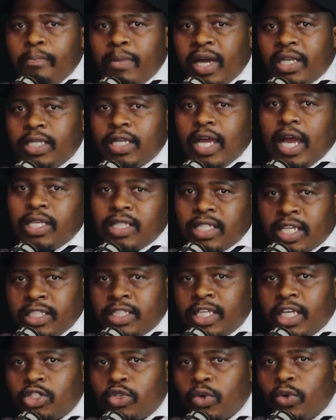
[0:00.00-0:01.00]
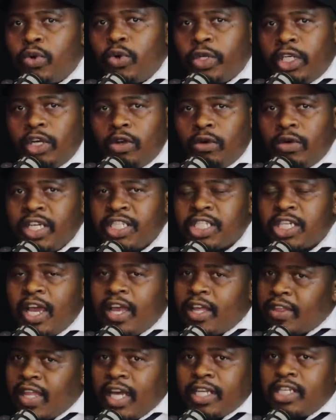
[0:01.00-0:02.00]
money is attracted to good knowledge.
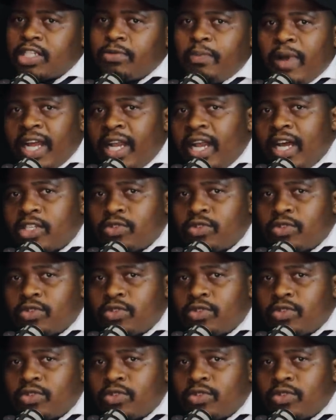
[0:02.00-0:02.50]
That is my